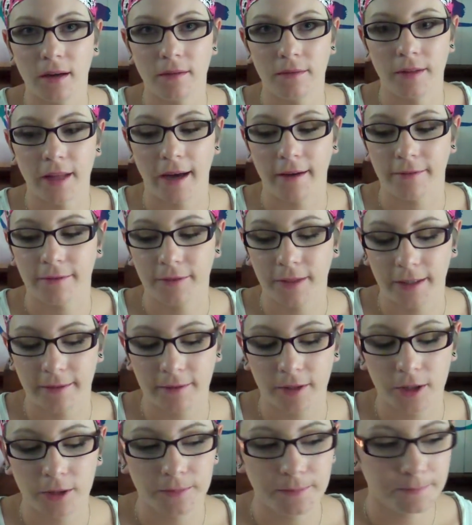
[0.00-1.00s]
of that
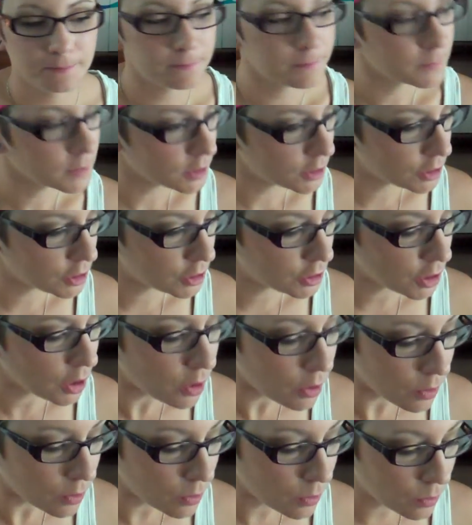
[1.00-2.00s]
flavor.
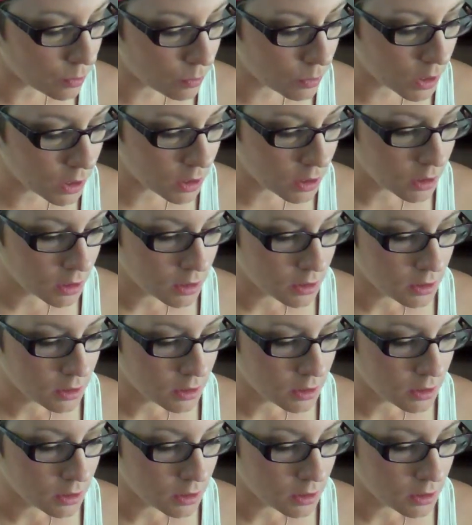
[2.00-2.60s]
So